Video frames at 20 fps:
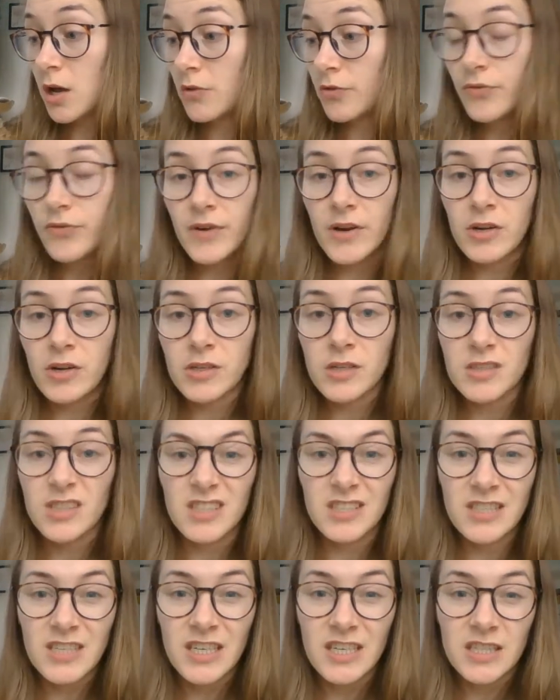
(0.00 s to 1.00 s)

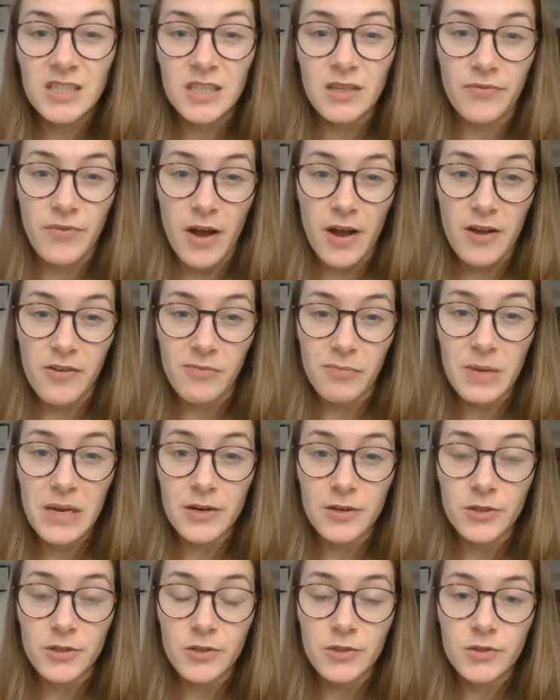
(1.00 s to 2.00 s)
365
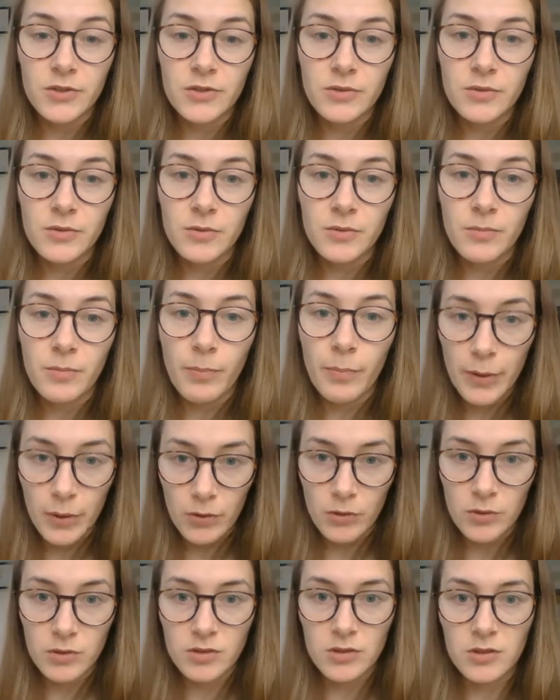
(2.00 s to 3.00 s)
meters per
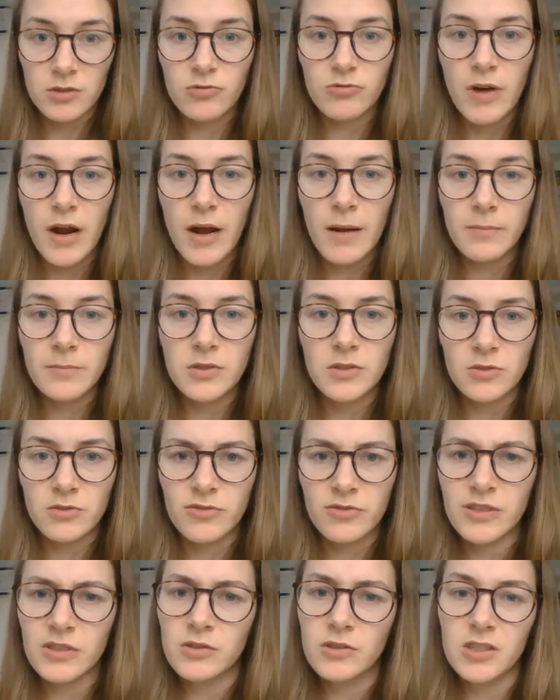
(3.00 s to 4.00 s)
100 grams.
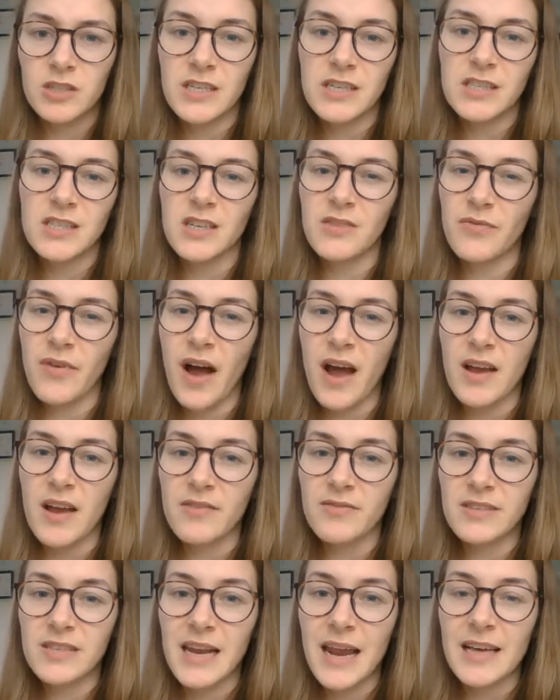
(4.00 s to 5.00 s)
365
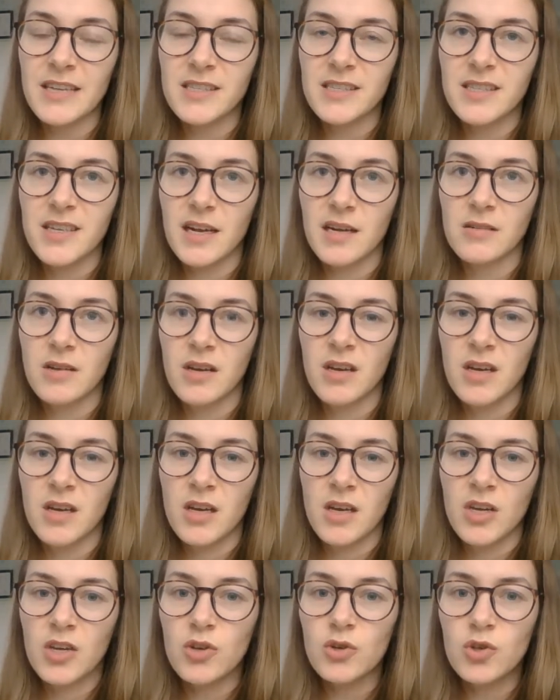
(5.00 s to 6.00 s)
is less than
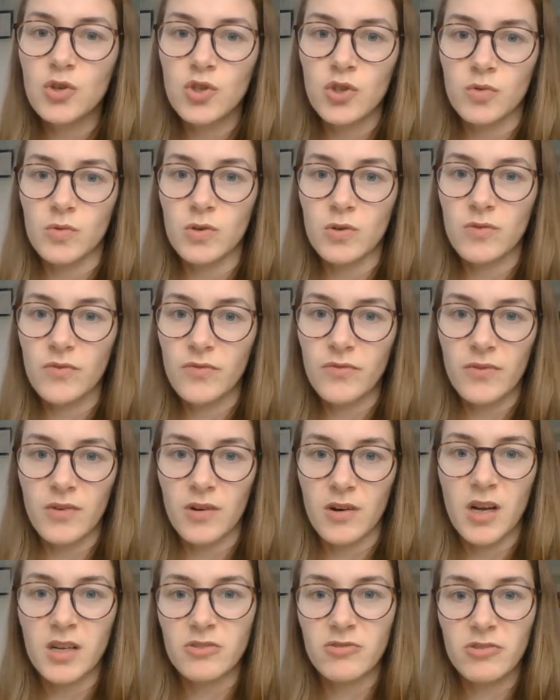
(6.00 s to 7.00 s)
usual for
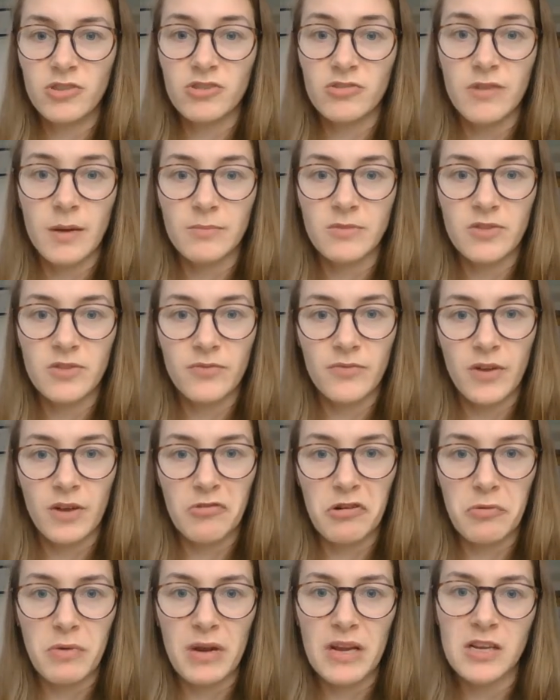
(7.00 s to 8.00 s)
100 grams of
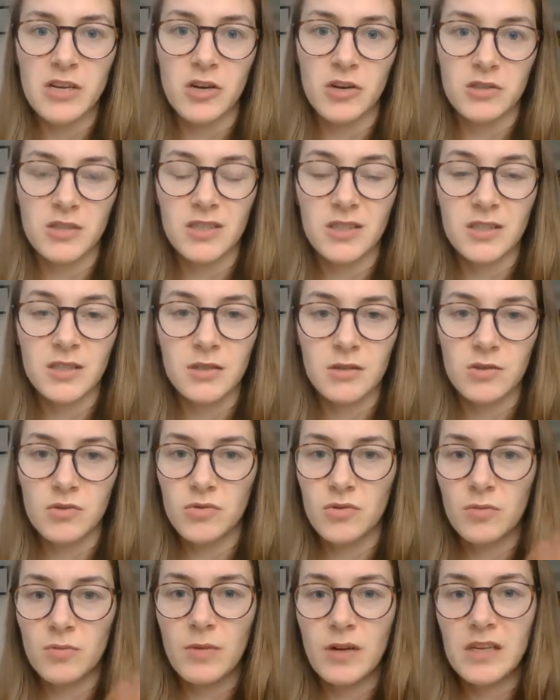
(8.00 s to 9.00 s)
fingering weight yarn.
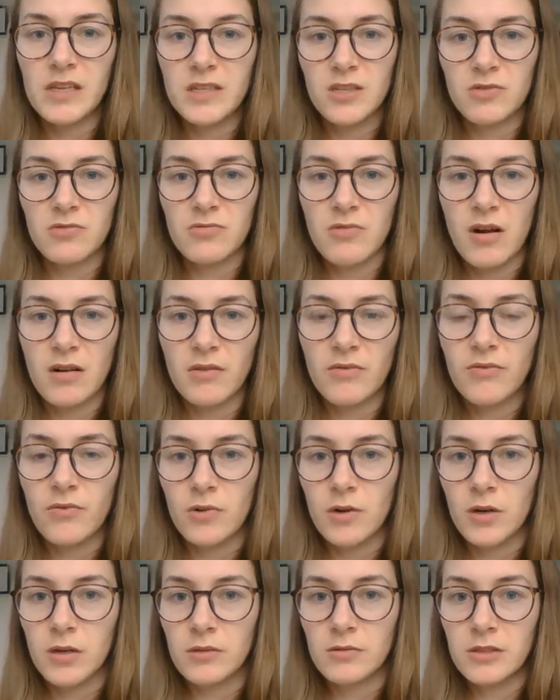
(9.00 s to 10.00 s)
Normally it's around
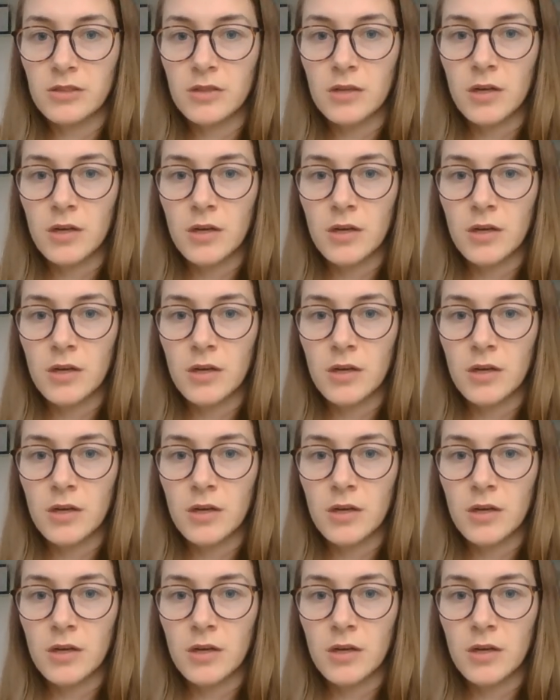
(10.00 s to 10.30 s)
400